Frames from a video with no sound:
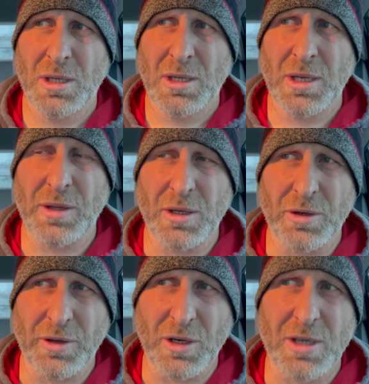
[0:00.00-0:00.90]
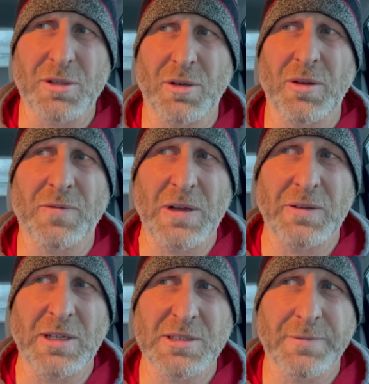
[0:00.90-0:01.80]
and then go to the doctor, then finally
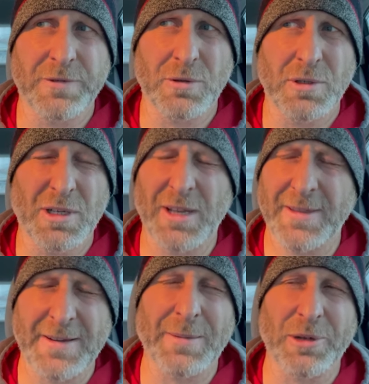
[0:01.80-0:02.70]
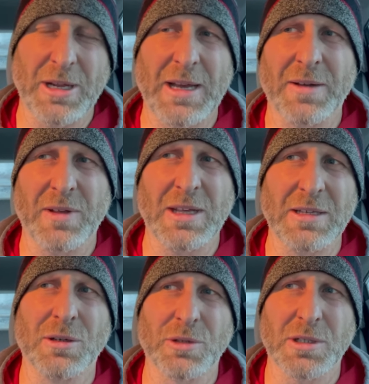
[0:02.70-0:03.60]
get some food. I think I'm gonna have a
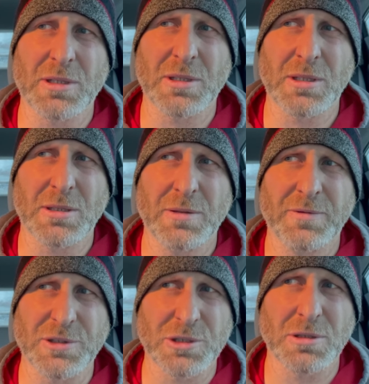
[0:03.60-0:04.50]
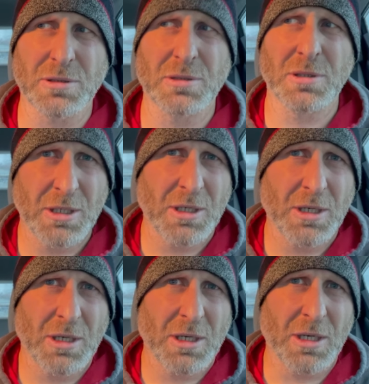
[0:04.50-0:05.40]
donut today for sure.
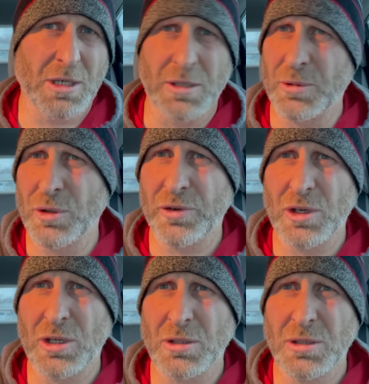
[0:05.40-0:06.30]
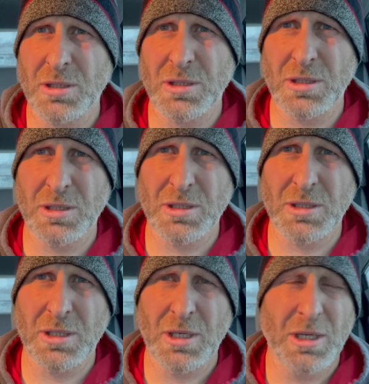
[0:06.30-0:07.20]
But overall,
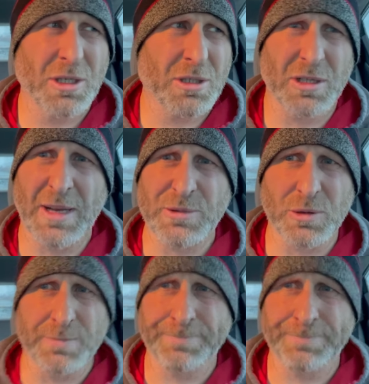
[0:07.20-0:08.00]
good lap swim.